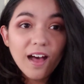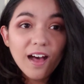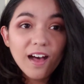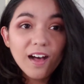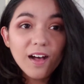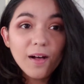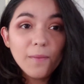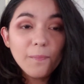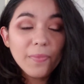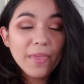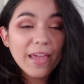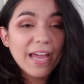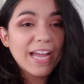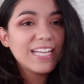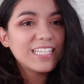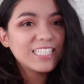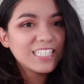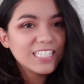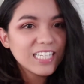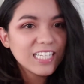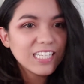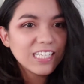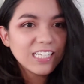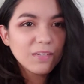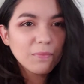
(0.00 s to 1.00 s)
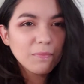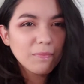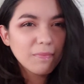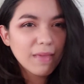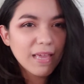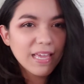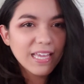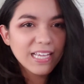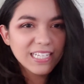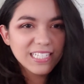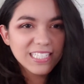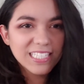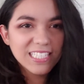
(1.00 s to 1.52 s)
I did
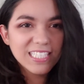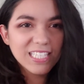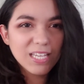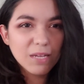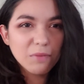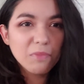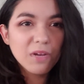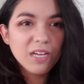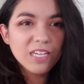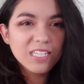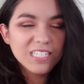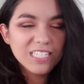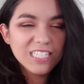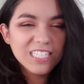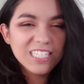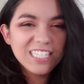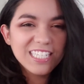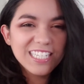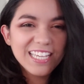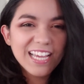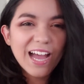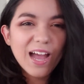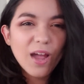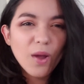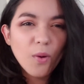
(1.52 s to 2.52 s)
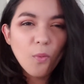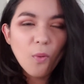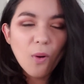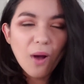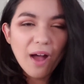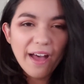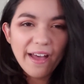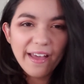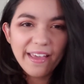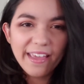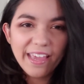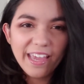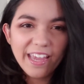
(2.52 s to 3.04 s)
make some
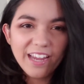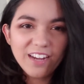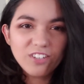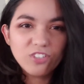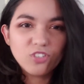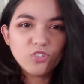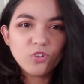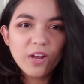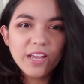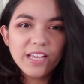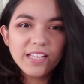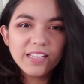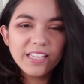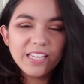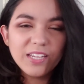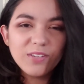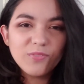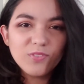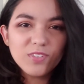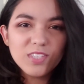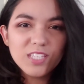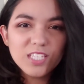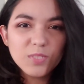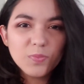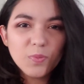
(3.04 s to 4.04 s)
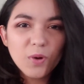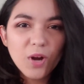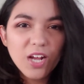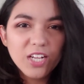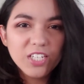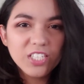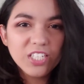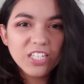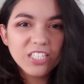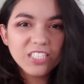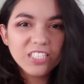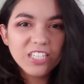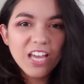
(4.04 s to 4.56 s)
DIY air dry clay for this
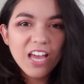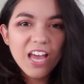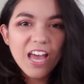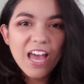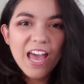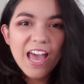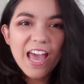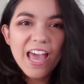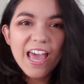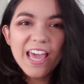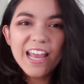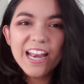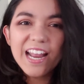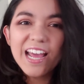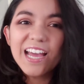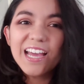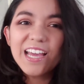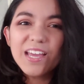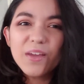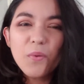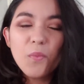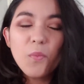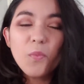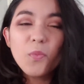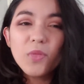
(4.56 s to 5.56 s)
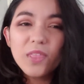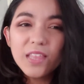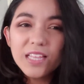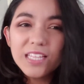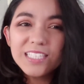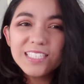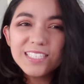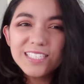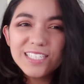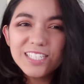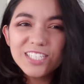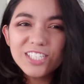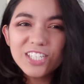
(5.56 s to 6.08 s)
project, and I will
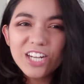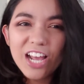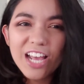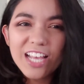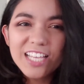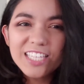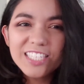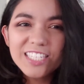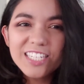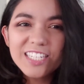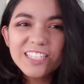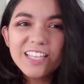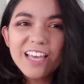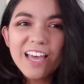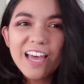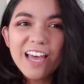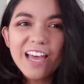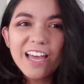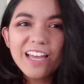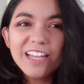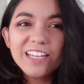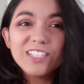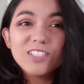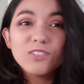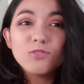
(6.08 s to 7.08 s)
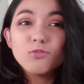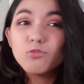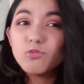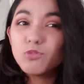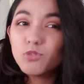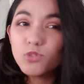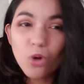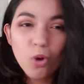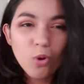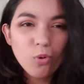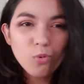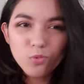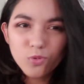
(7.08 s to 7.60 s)
suggest that you
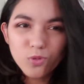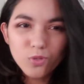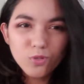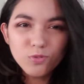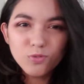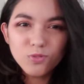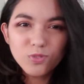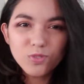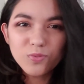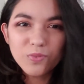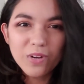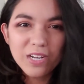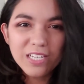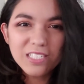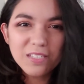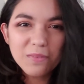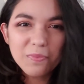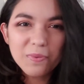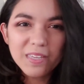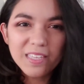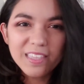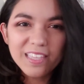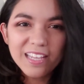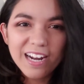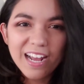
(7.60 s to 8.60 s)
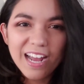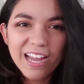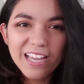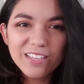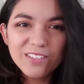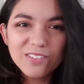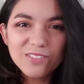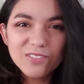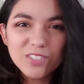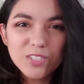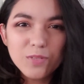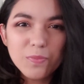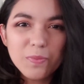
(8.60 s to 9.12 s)
don't use the recipe that I
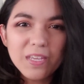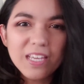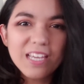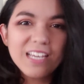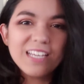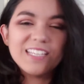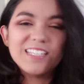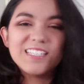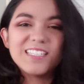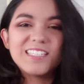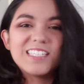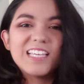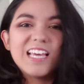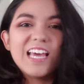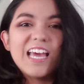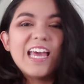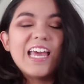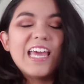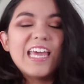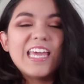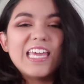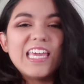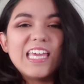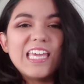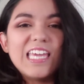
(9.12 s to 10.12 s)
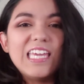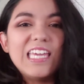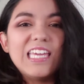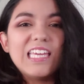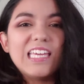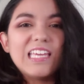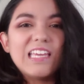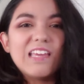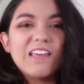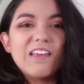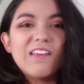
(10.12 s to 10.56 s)
used, because it